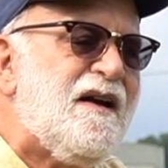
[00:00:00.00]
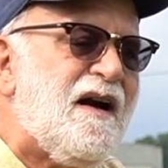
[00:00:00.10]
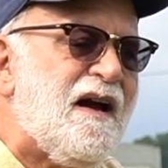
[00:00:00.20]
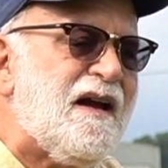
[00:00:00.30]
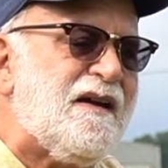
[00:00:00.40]

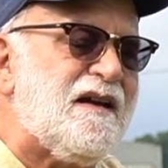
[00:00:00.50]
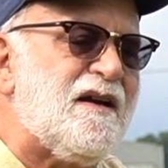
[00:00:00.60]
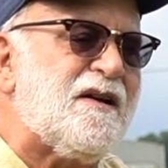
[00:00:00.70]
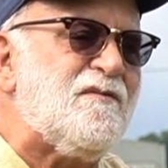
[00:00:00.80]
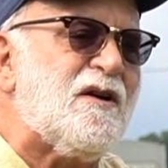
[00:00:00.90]

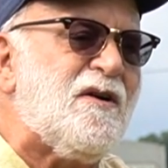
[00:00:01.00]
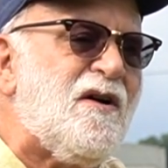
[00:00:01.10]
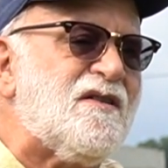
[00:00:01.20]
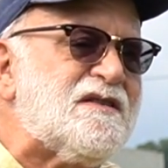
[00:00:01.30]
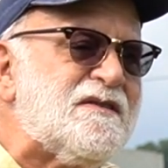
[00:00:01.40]
I can
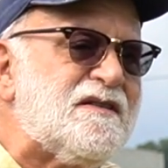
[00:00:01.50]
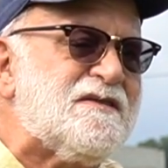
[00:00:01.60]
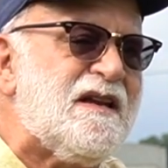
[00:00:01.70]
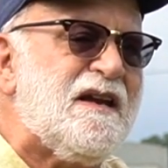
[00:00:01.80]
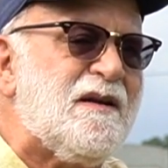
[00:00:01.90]
recall
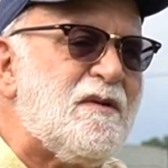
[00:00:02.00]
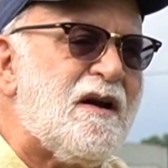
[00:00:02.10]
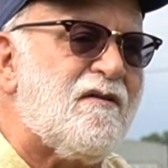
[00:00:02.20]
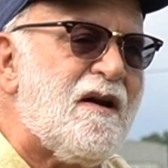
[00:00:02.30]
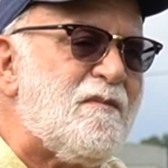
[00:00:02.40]
sitting in my
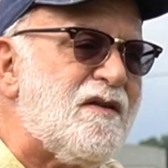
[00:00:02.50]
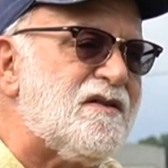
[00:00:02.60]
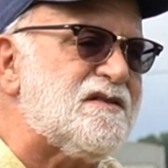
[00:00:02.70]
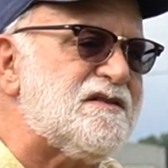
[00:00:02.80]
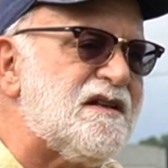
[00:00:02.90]
grandmother's